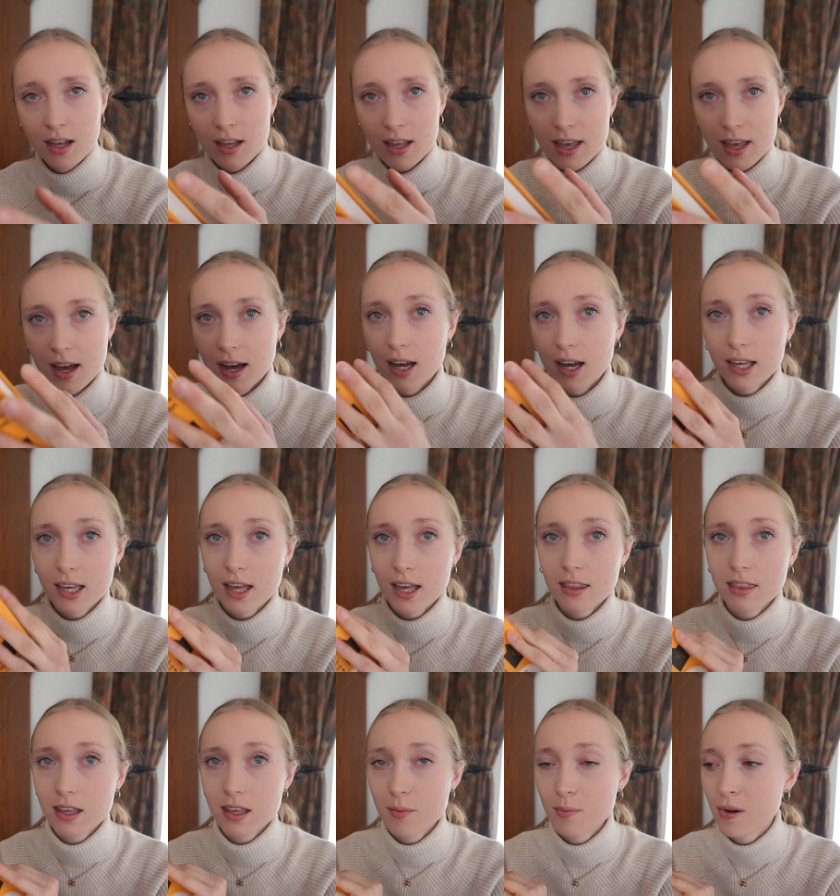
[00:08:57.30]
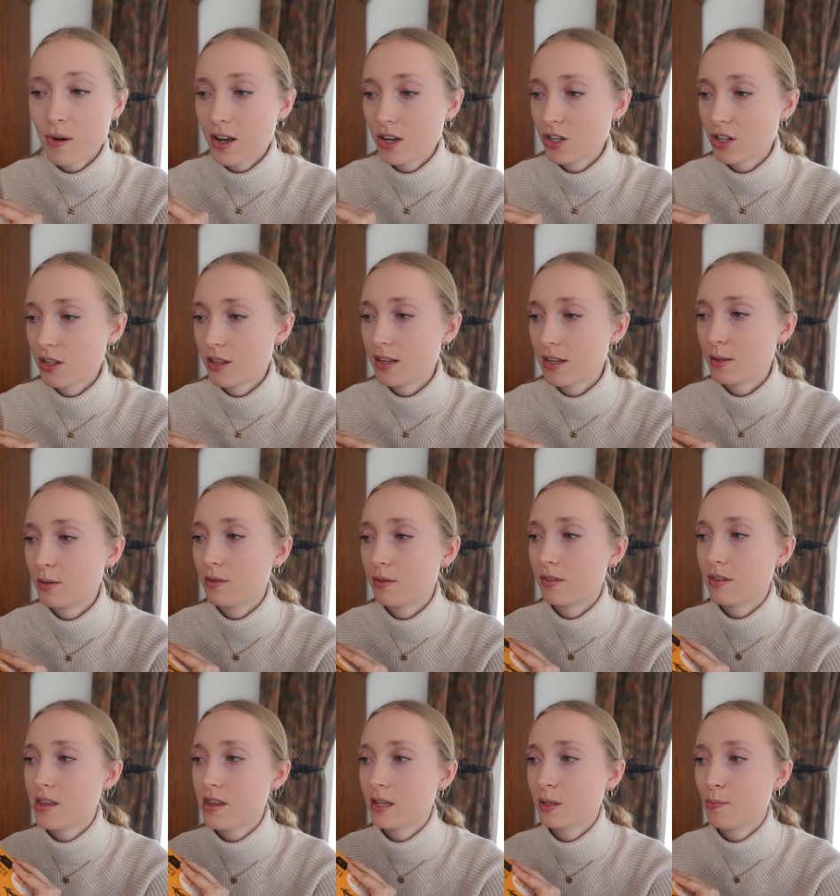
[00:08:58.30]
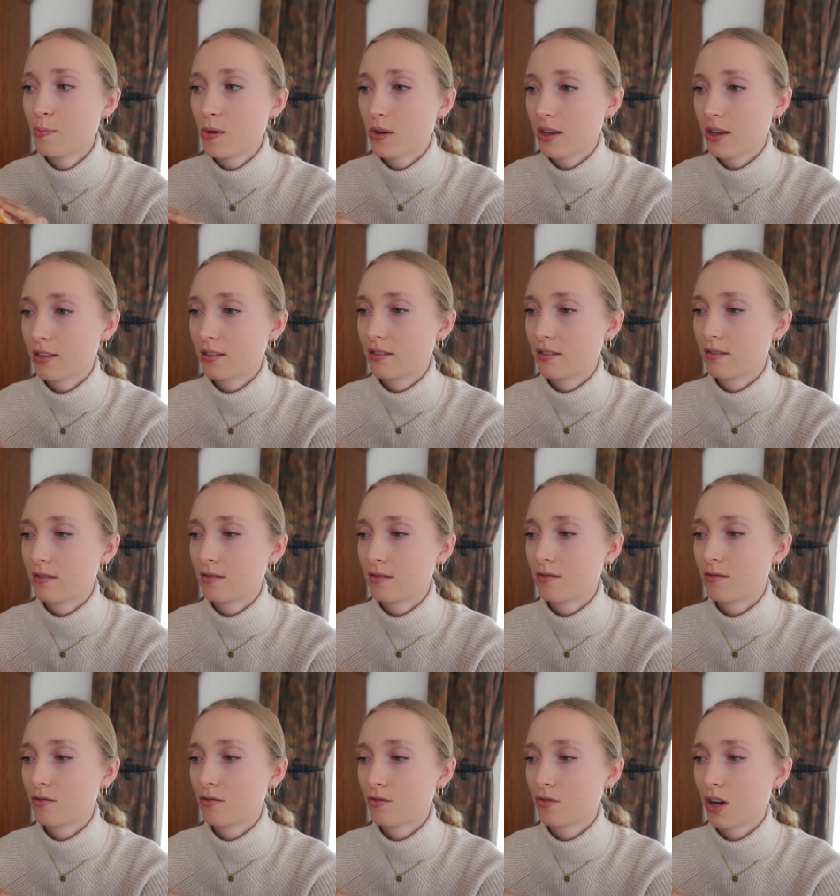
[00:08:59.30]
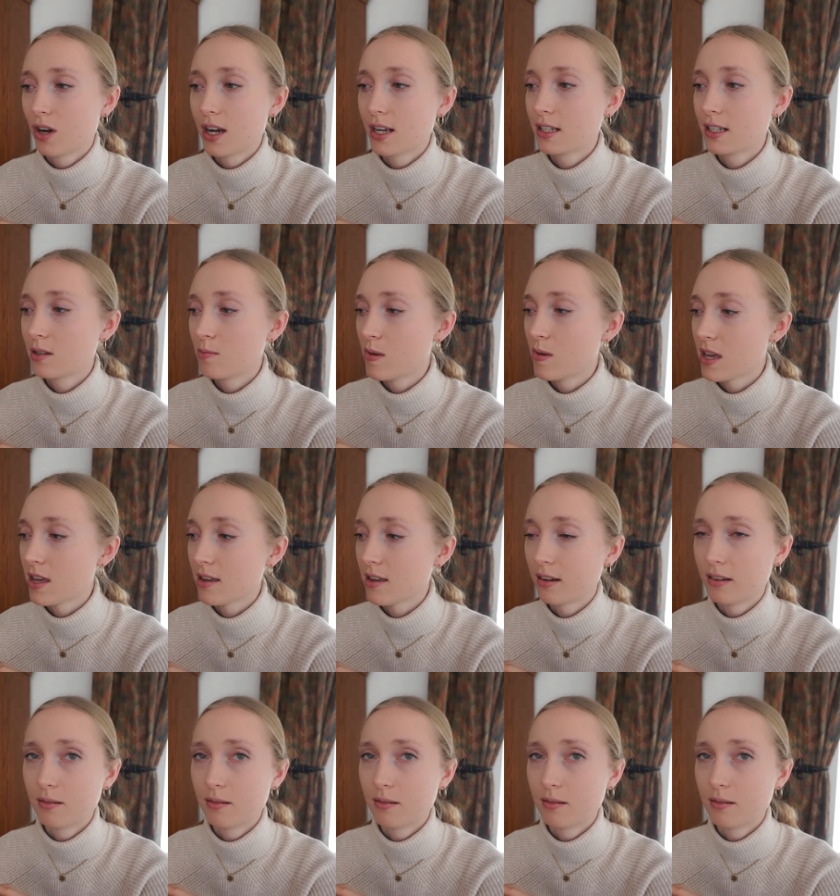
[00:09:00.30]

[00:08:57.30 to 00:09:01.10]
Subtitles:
Yeah, I get the impression this book is trying to be